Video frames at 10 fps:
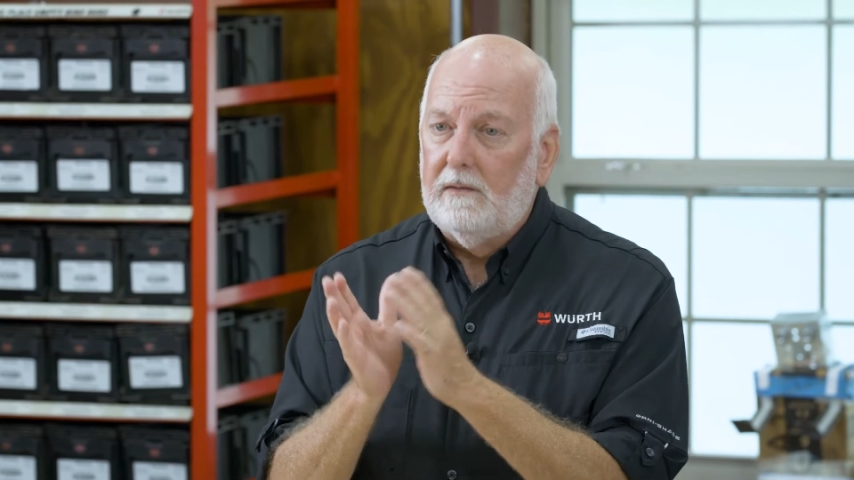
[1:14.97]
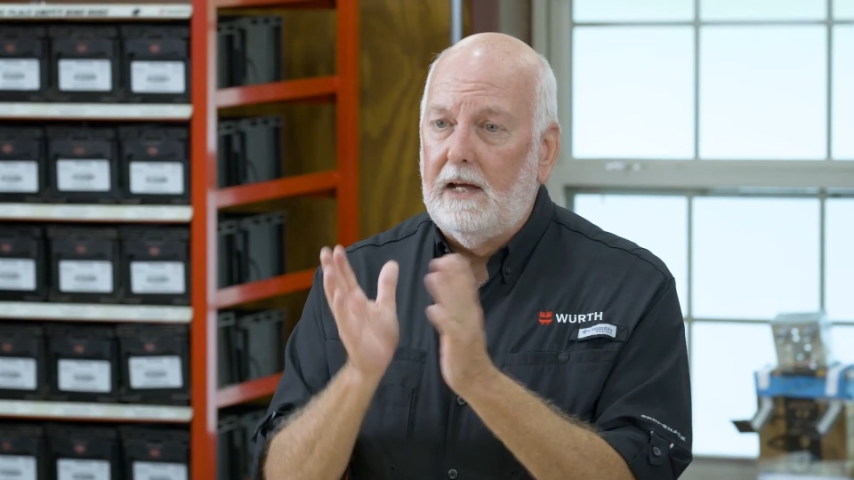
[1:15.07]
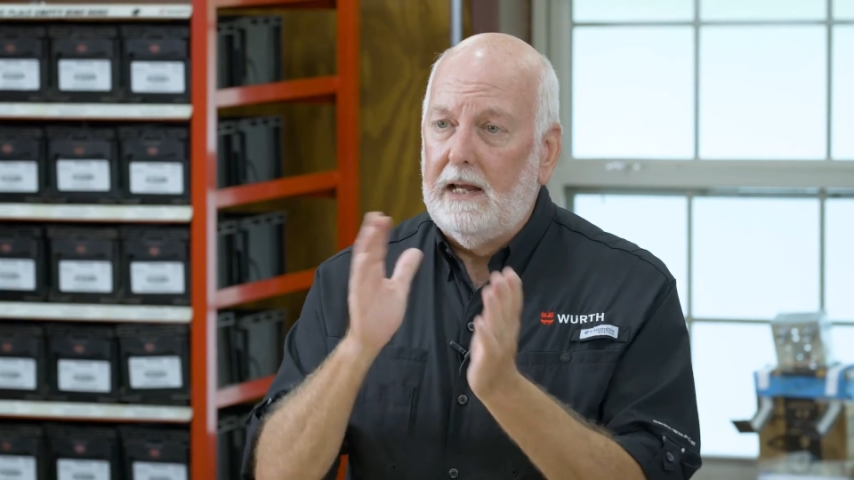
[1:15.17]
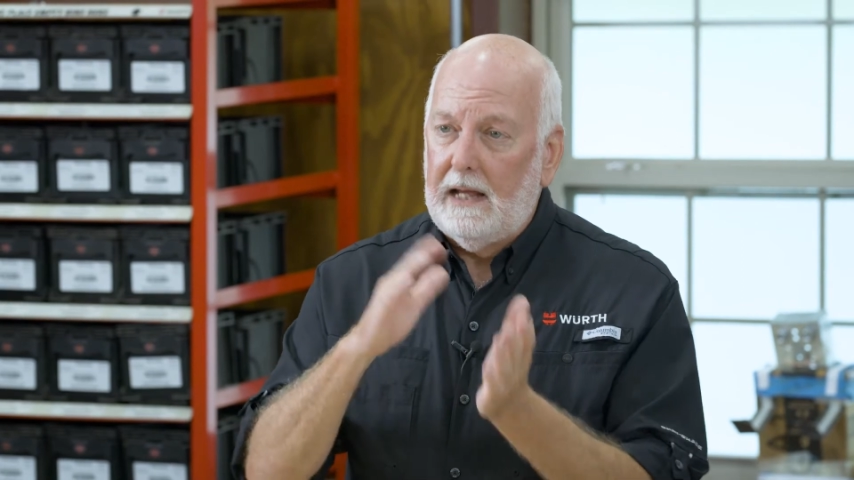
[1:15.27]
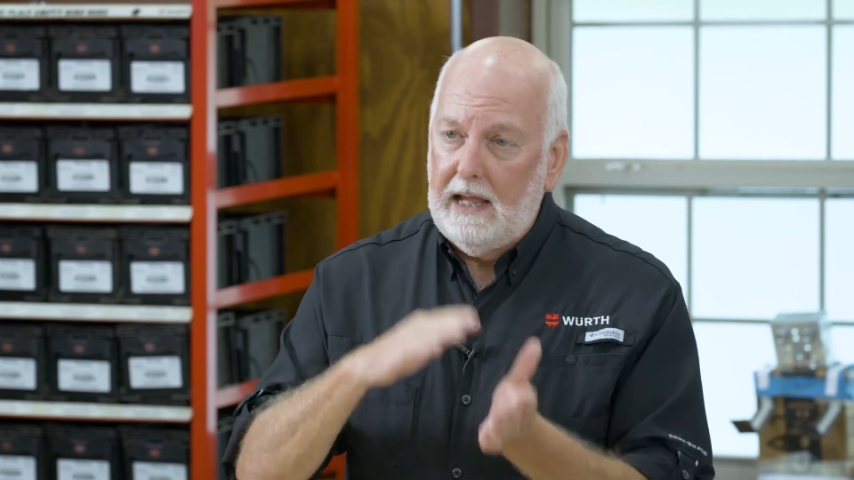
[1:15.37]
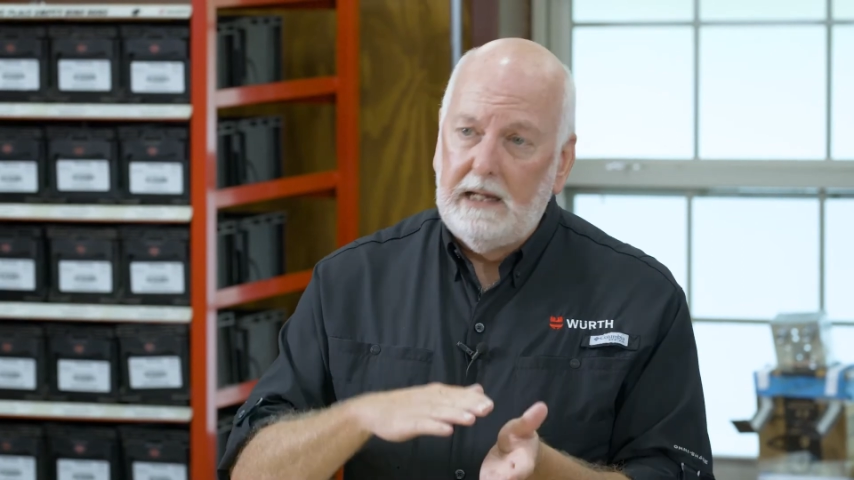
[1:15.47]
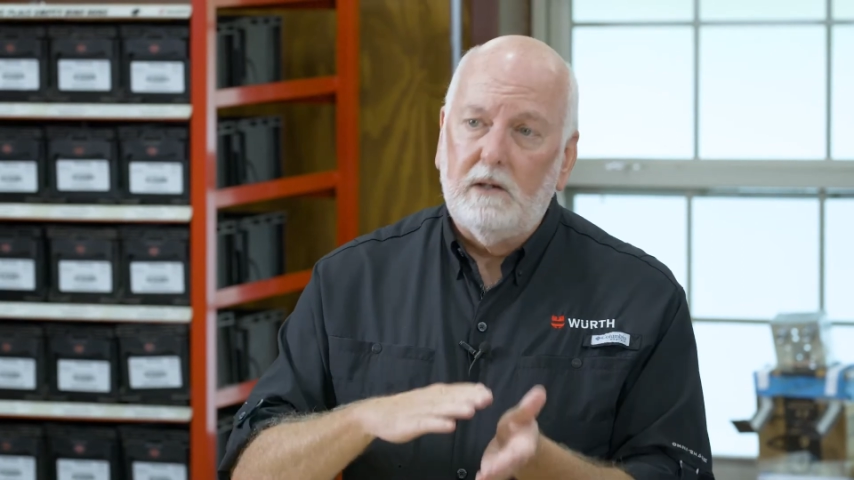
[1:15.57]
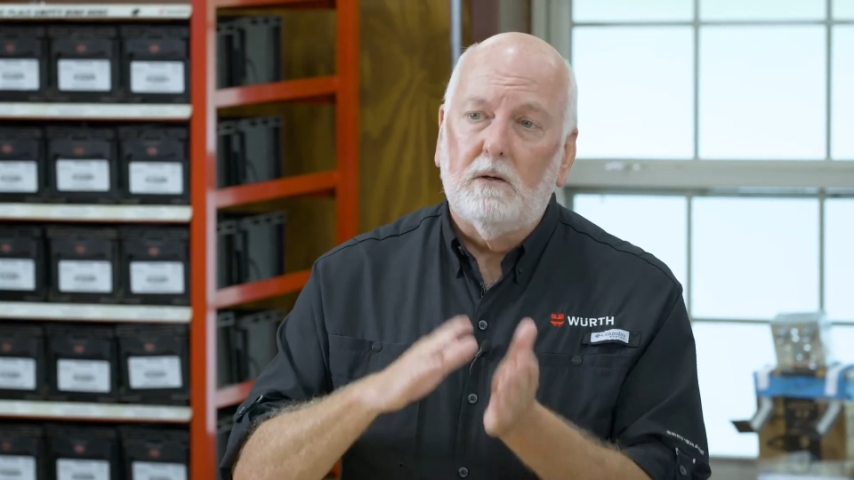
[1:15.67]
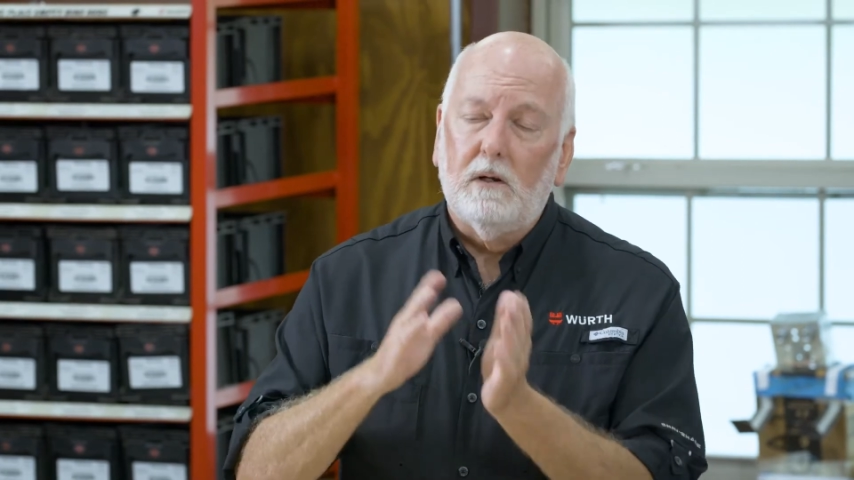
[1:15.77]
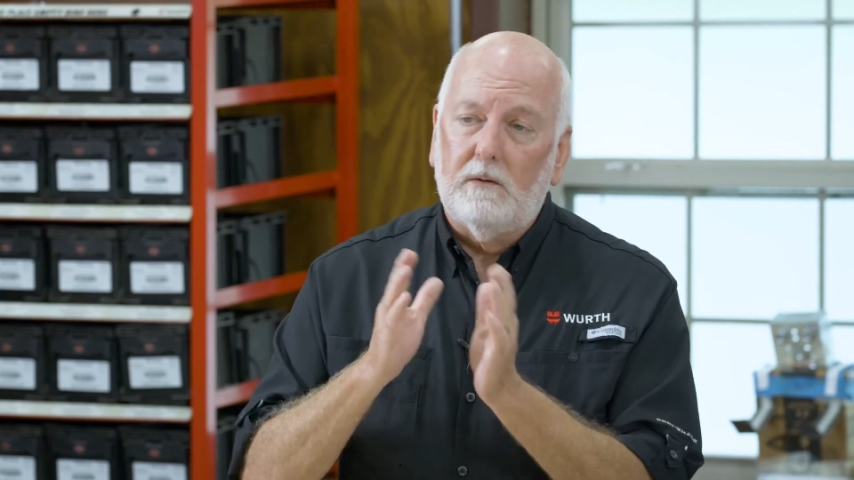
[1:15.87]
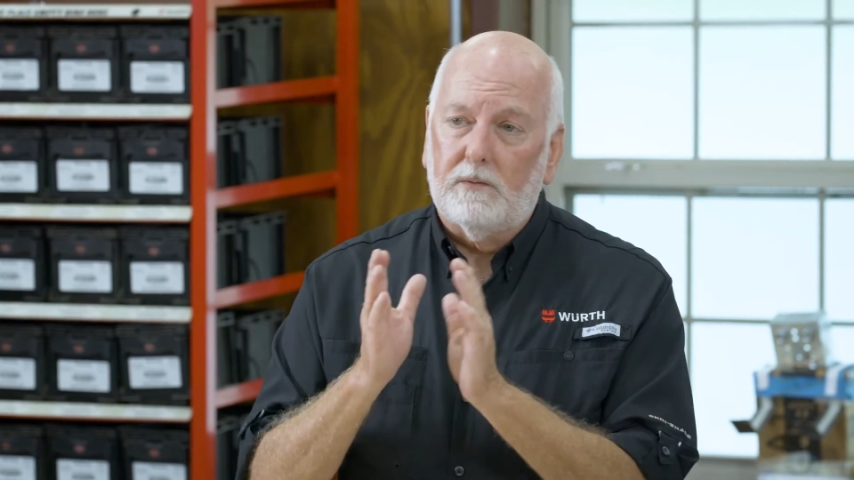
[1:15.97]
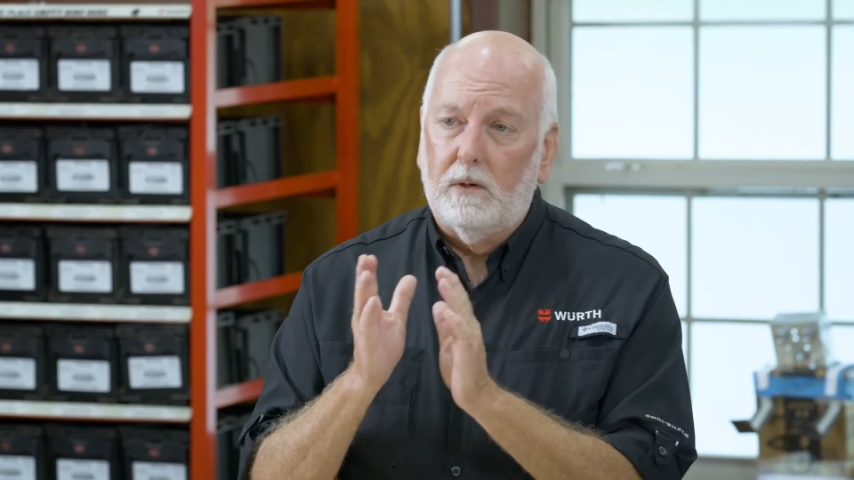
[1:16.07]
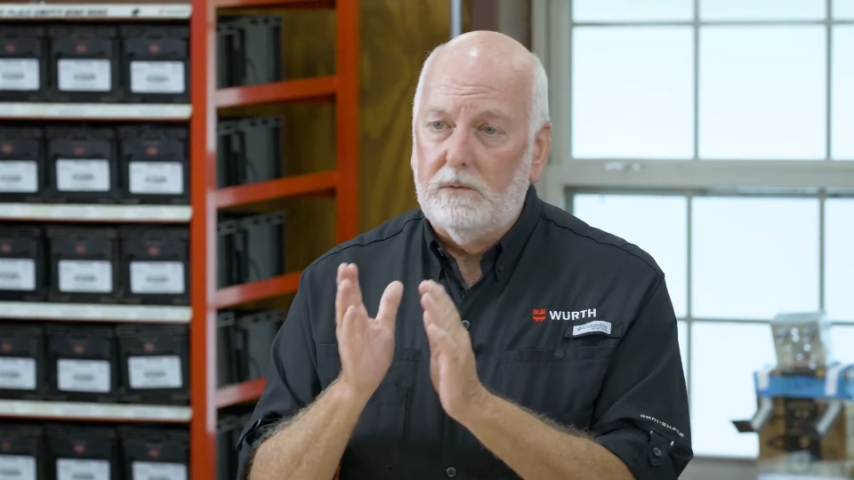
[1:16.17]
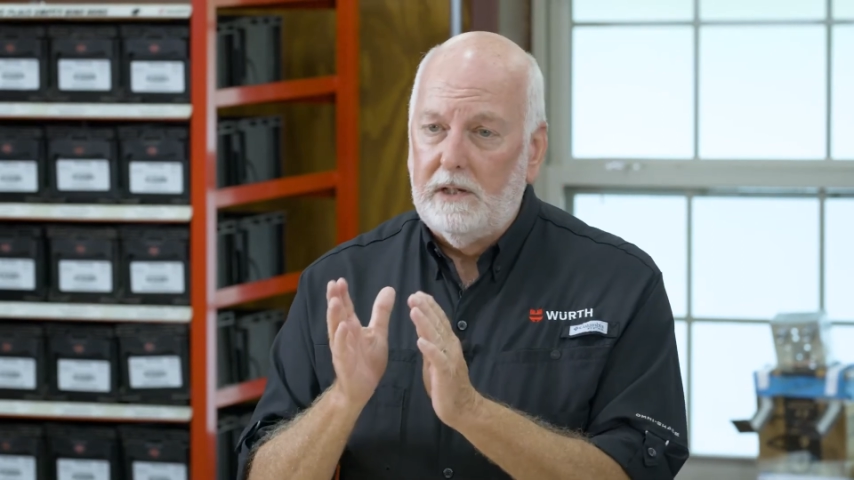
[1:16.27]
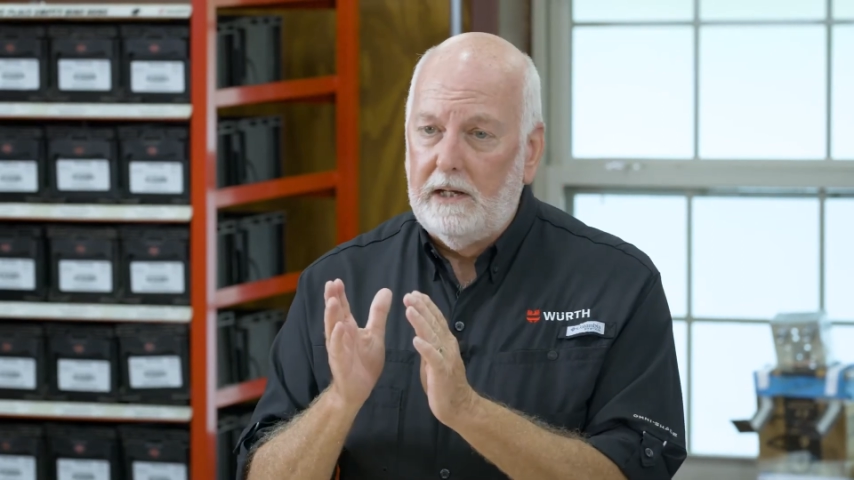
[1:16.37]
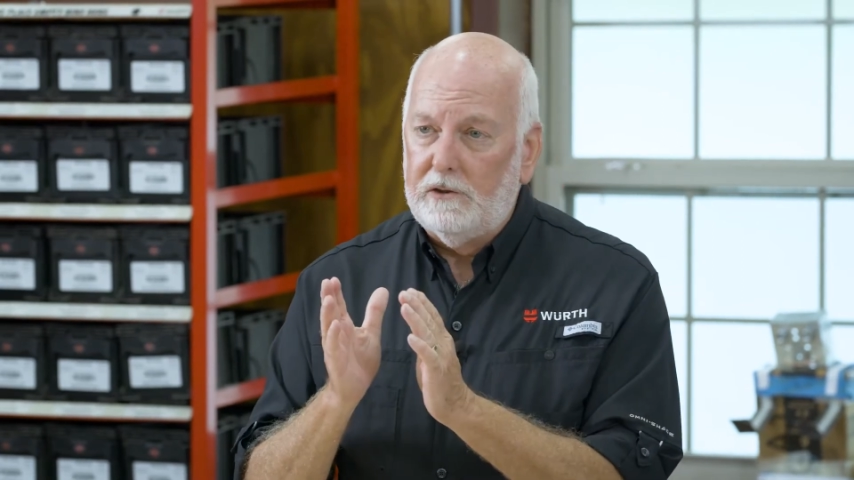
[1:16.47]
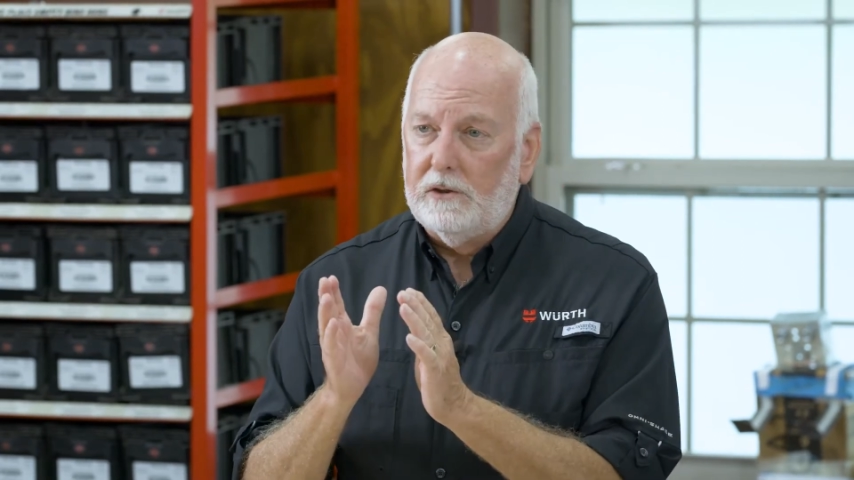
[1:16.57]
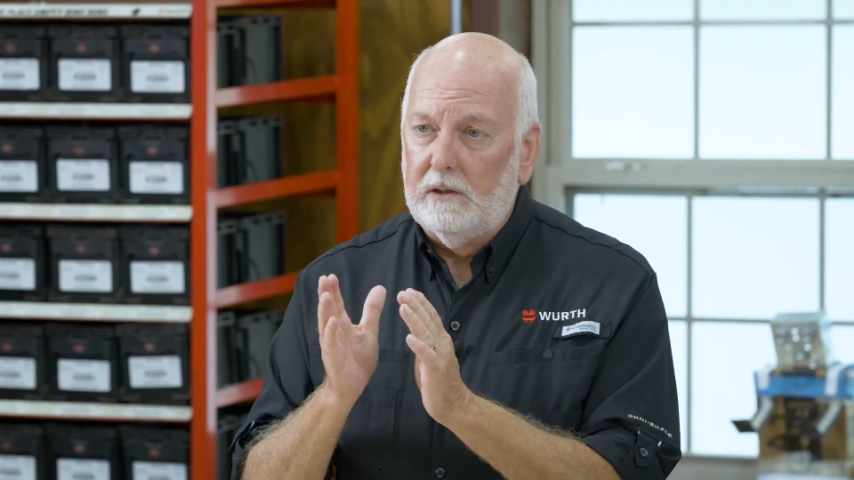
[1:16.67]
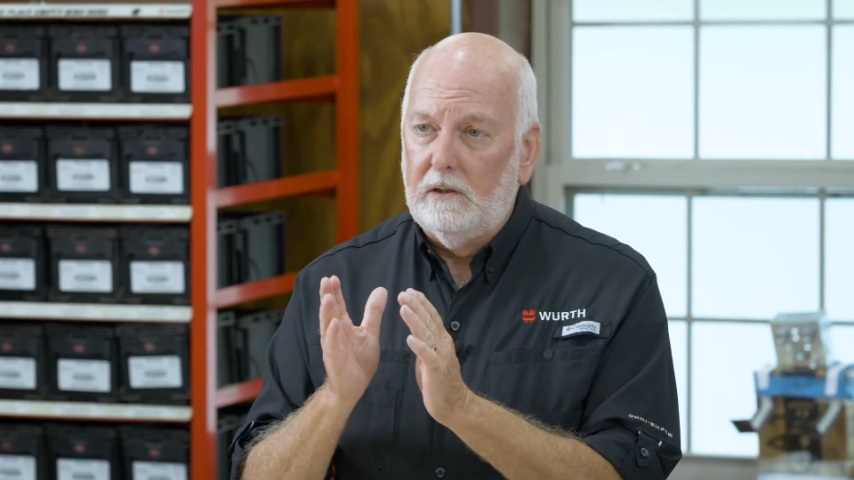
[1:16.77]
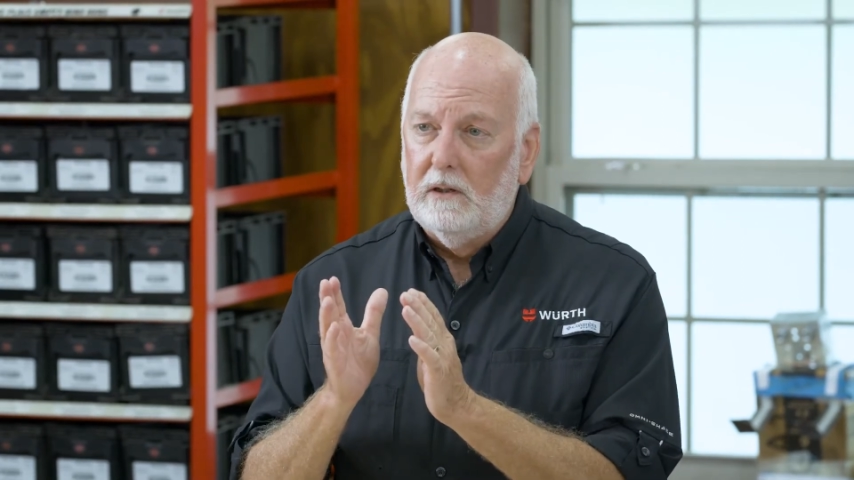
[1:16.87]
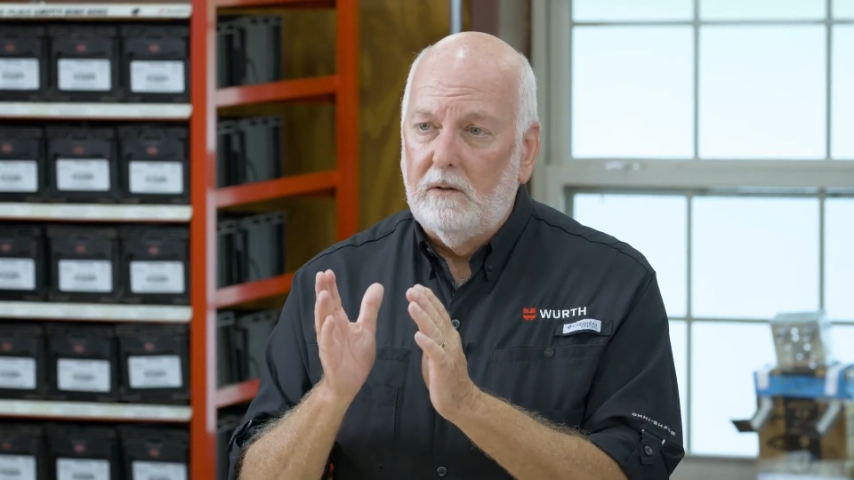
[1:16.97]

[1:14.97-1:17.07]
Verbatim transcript: that angle of rotation,